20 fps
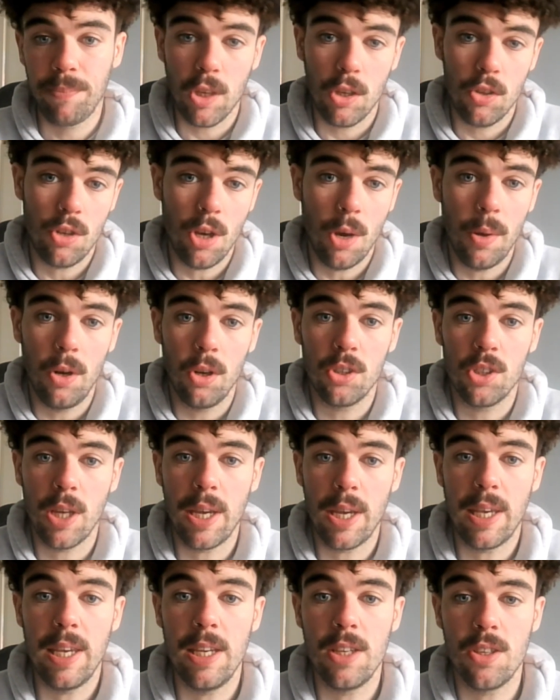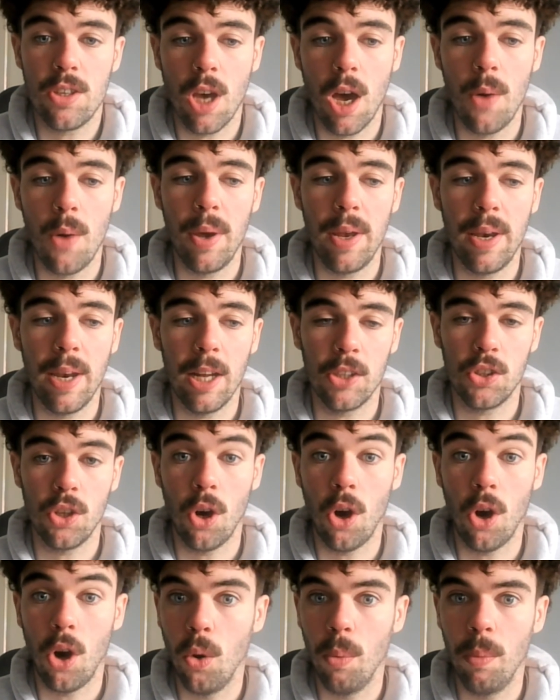So it looks like he's going. That's an
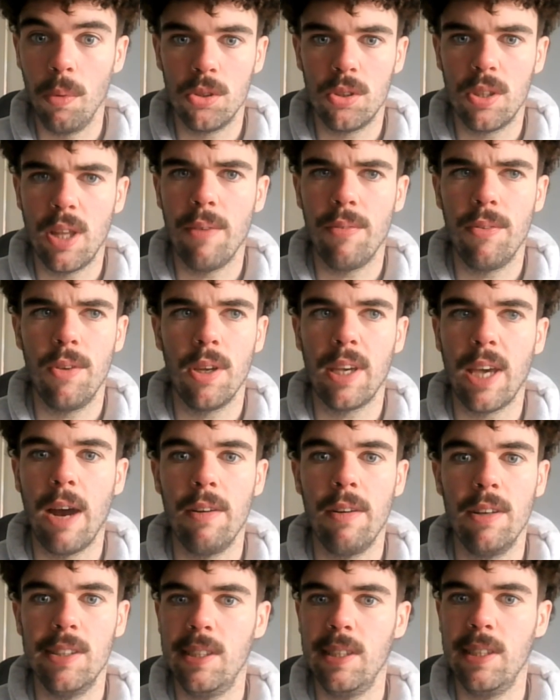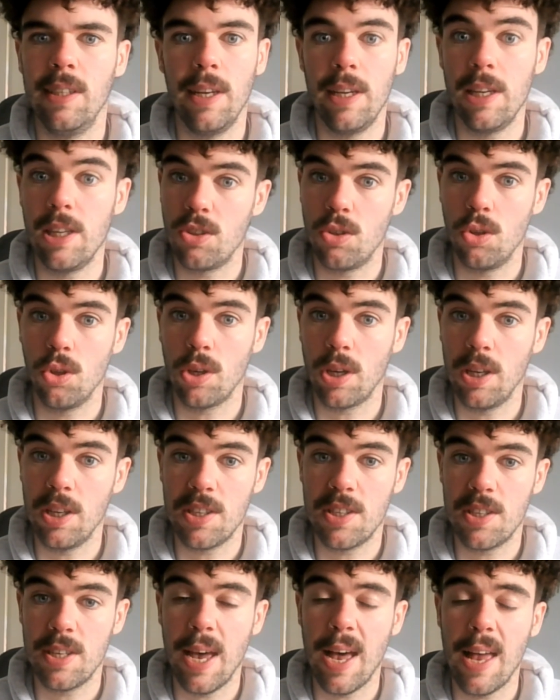almost definite guarantee that he's looking to
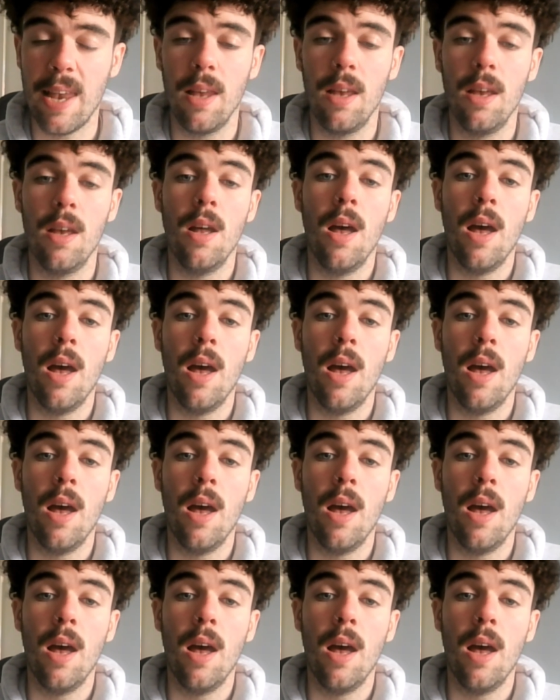sell.